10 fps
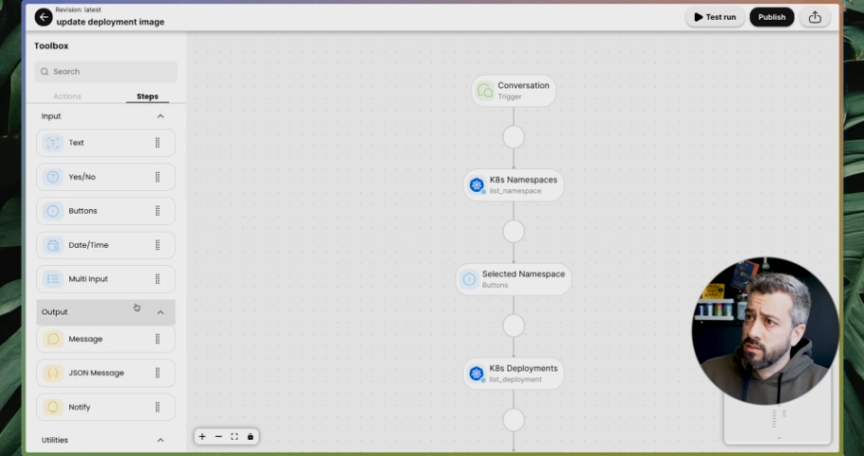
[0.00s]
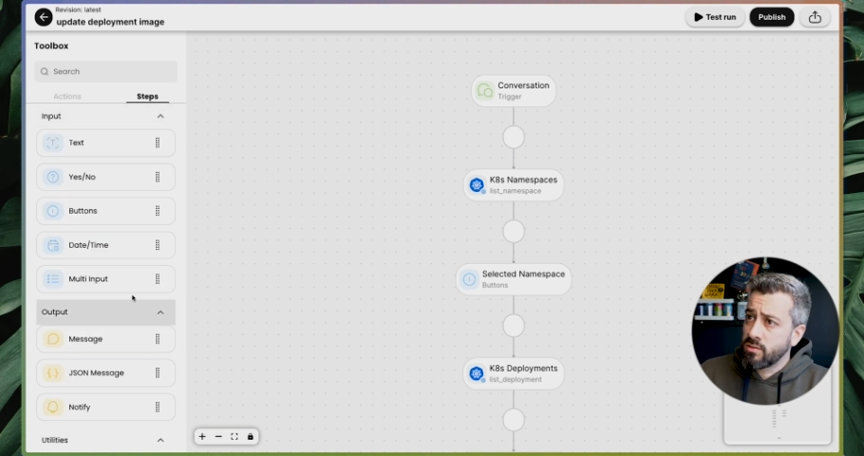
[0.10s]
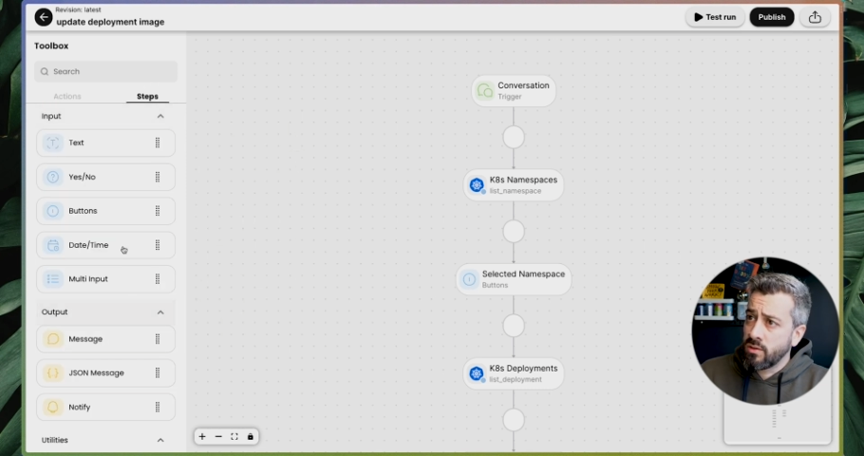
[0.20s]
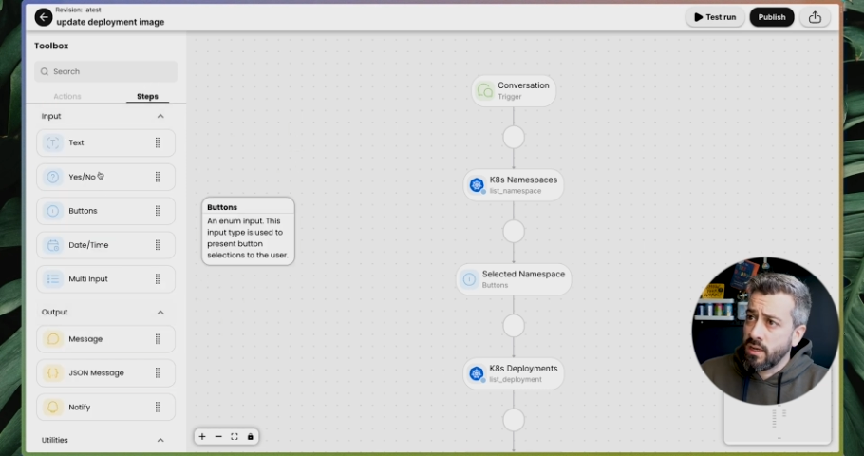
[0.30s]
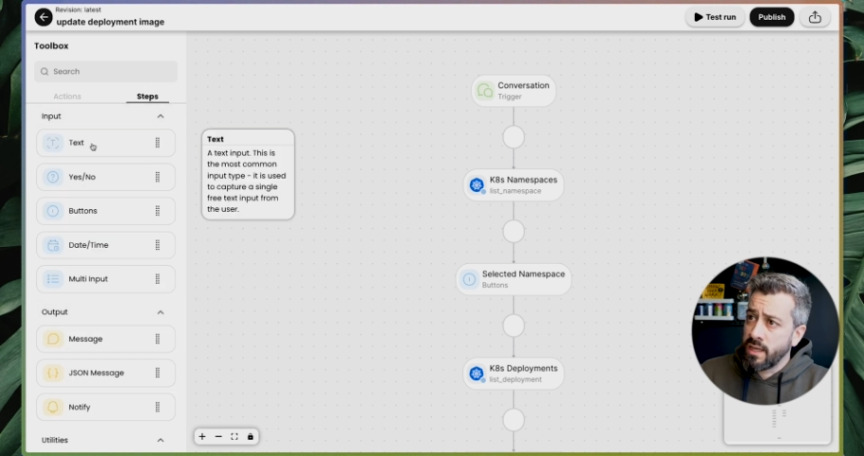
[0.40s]
so
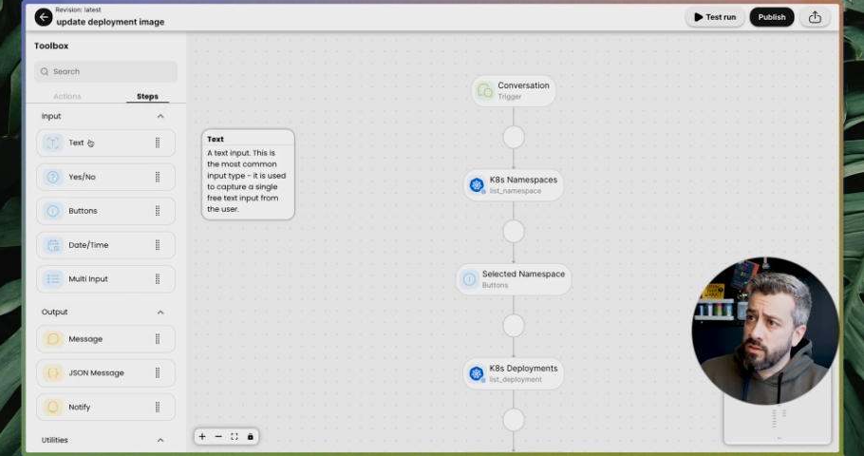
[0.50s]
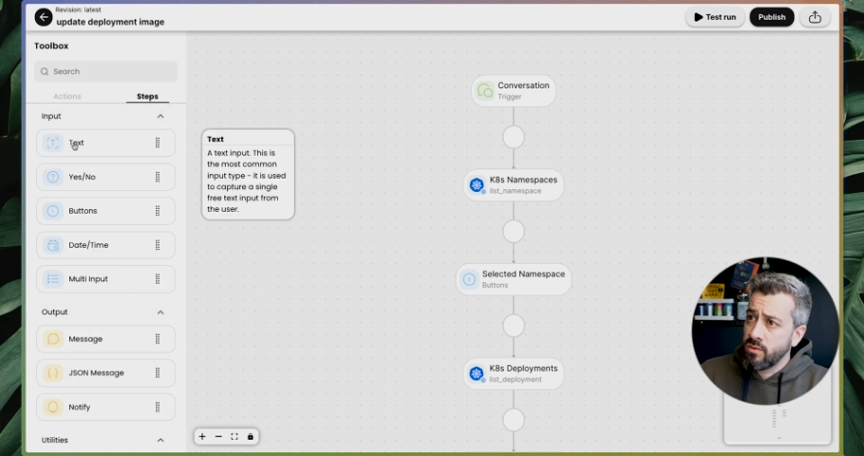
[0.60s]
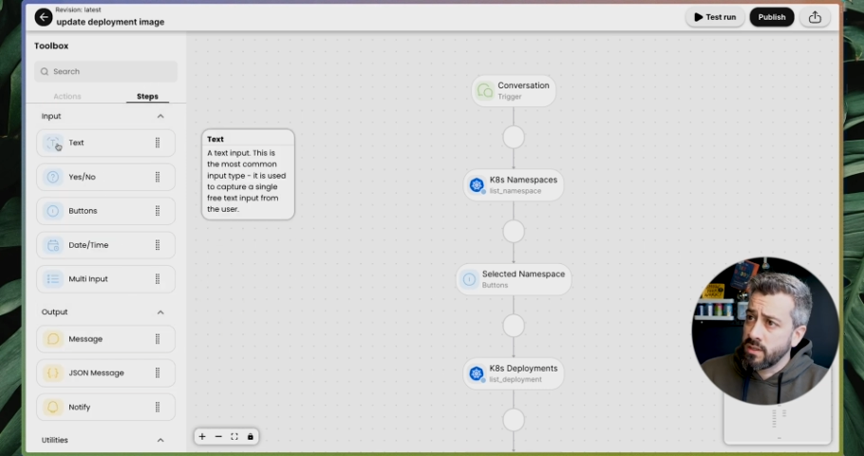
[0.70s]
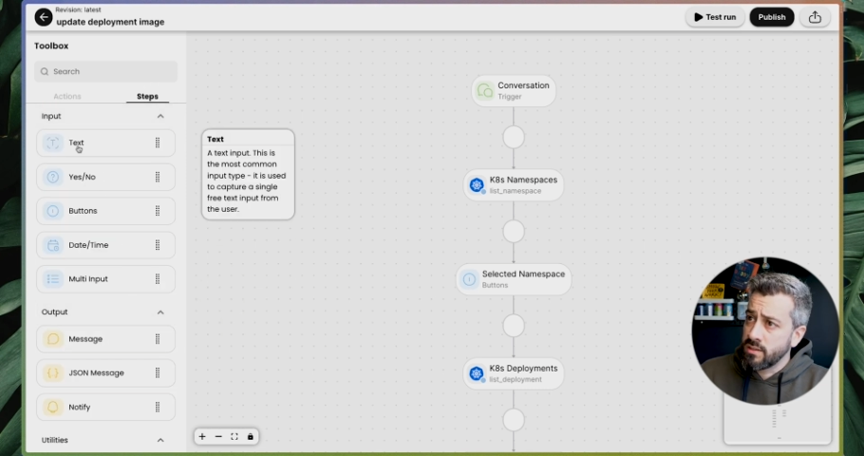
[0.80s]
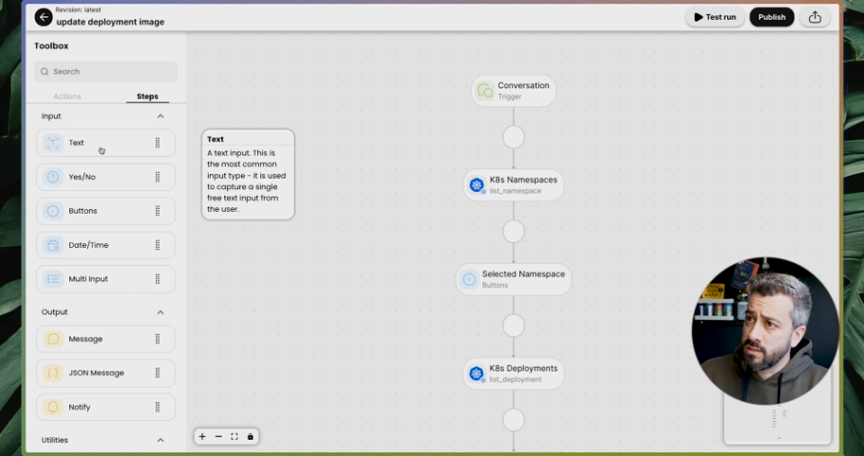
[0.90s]
like you
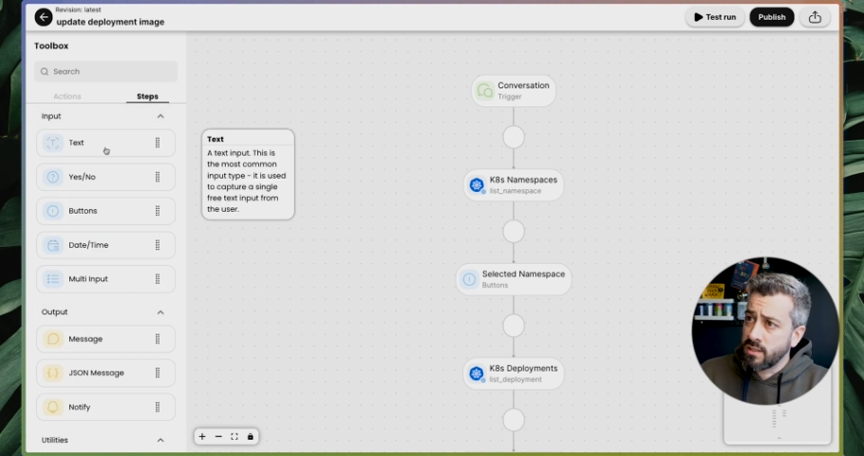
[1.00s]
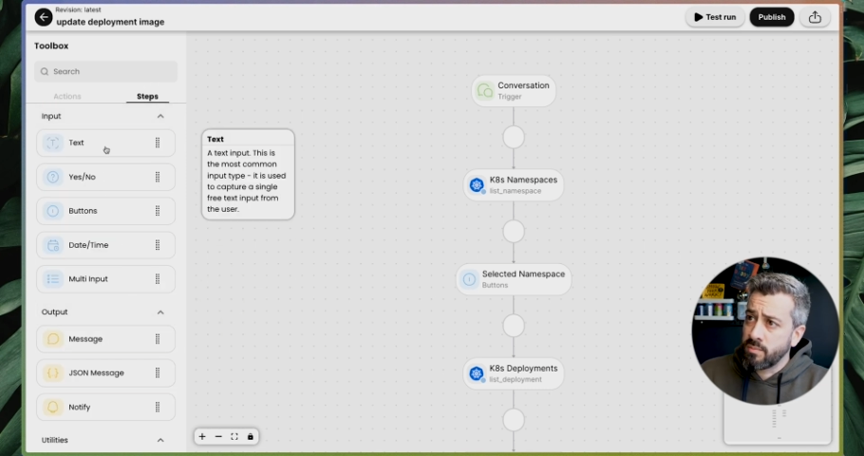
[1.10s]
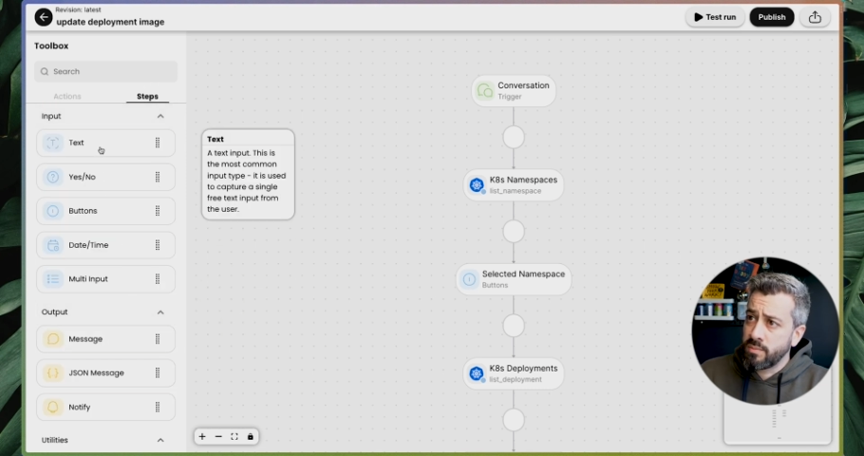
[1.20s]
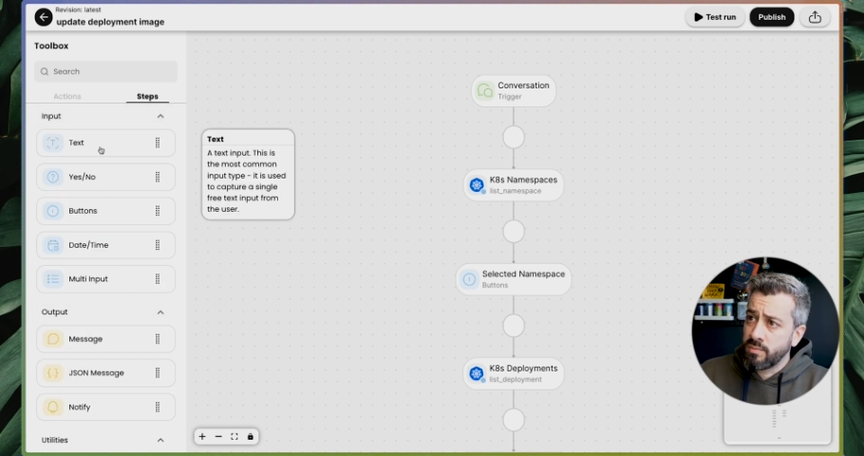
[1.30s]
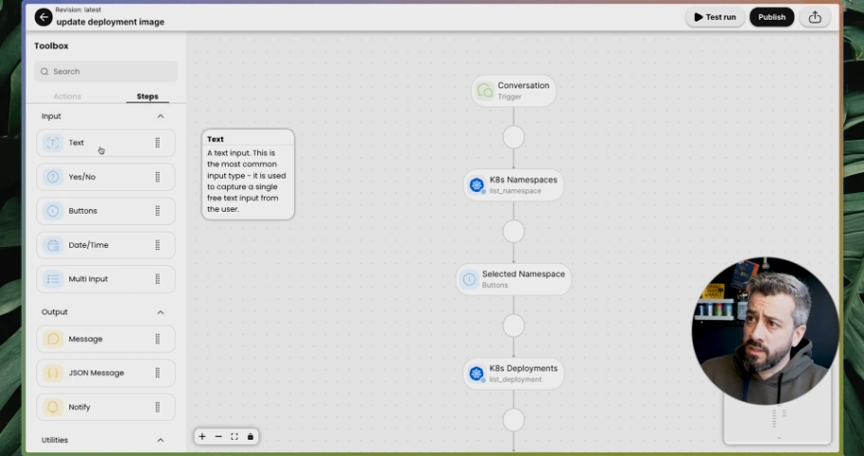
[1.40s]
can set
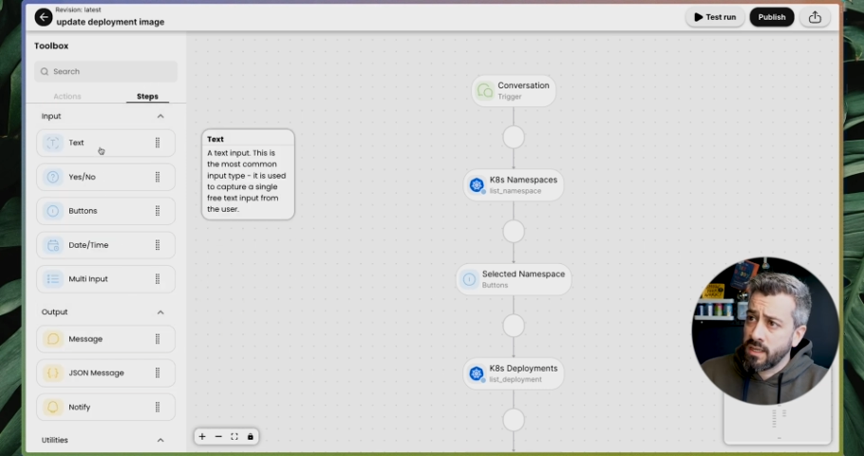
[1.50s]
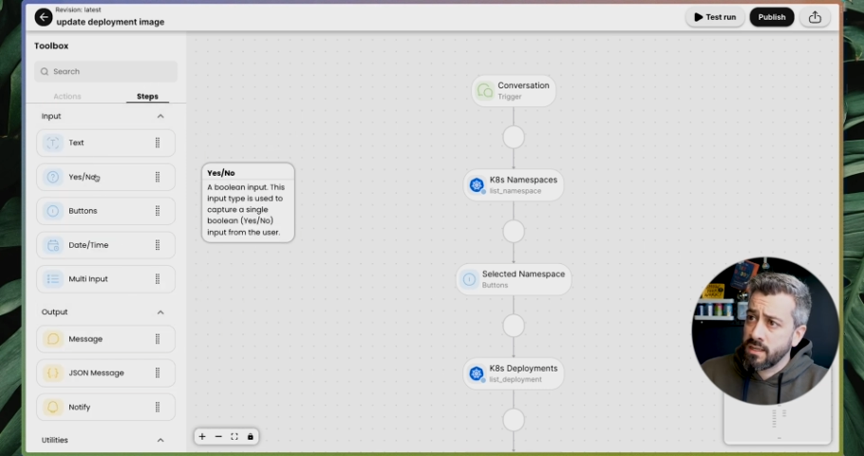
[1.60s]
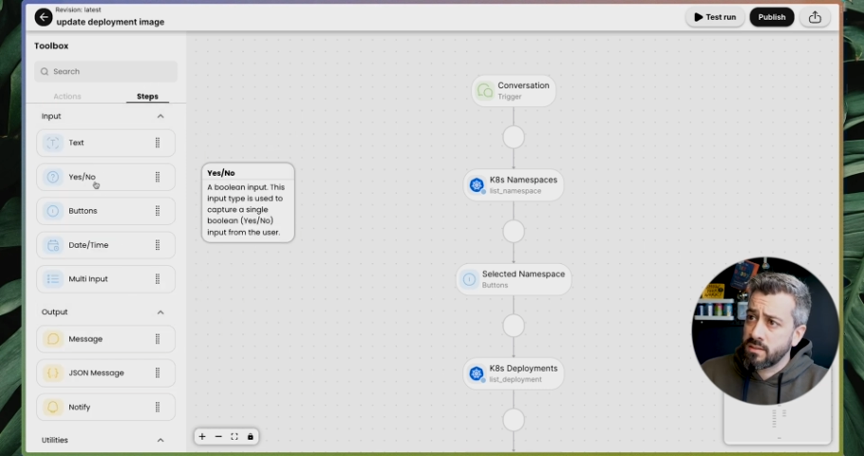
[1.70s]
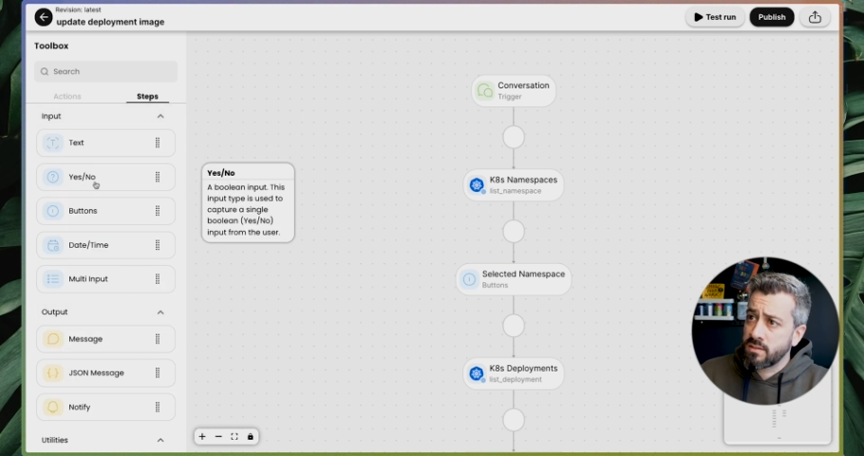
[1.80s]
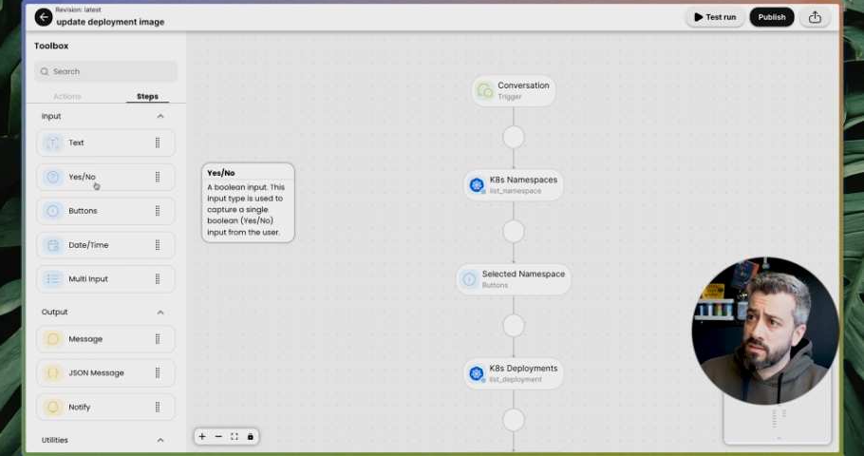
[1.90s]
up
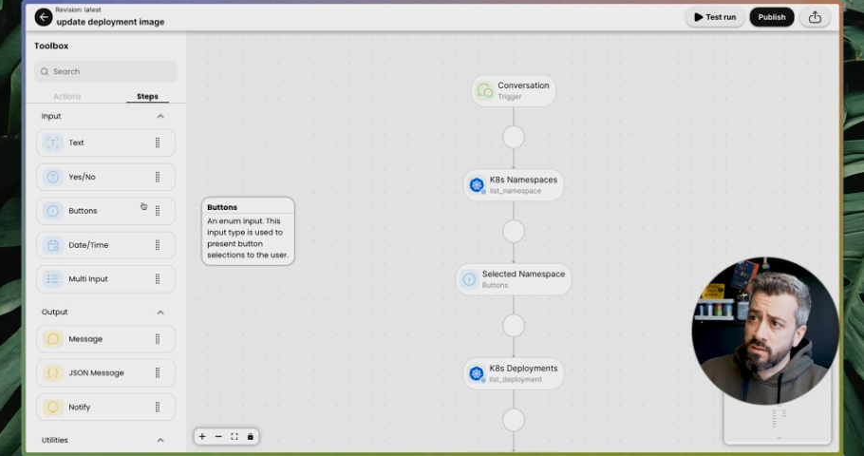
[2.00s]
text